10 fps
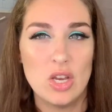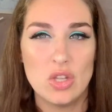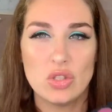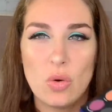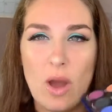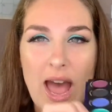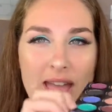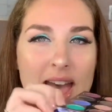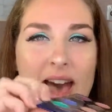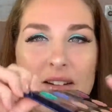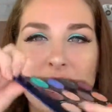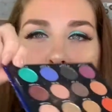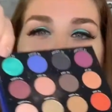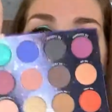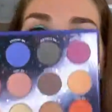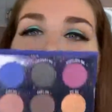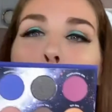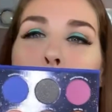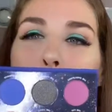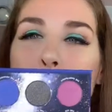So I have
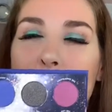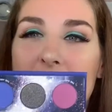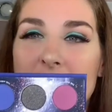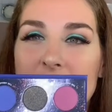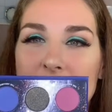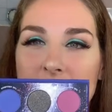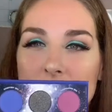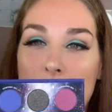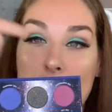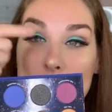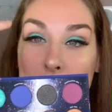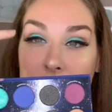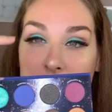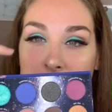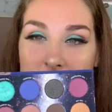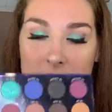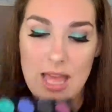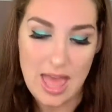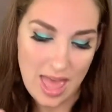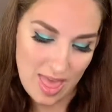Pisces on my
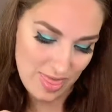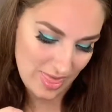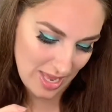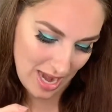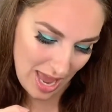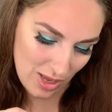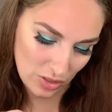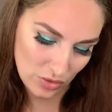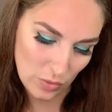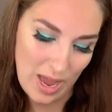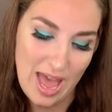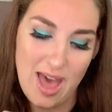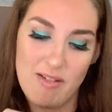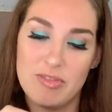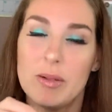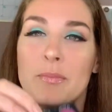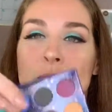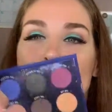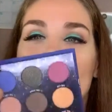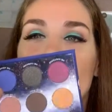lid, and then I also have
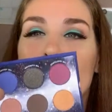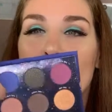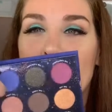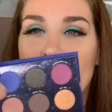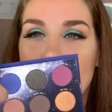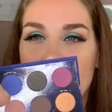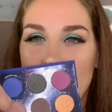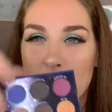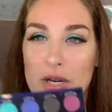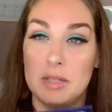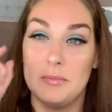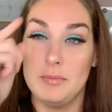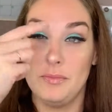the Libra